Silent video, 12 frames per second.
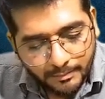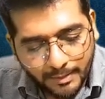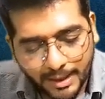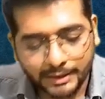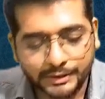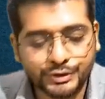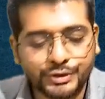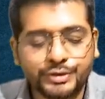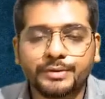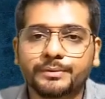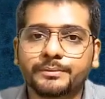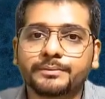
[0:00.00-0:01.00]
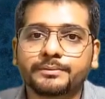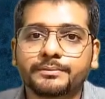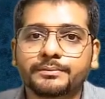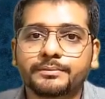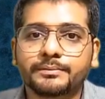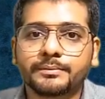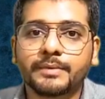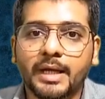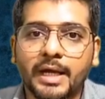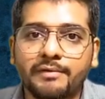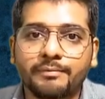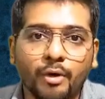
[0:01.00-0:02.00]
March.
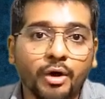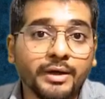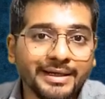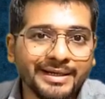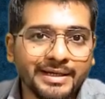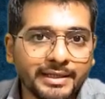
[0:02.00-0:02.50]
I have brought it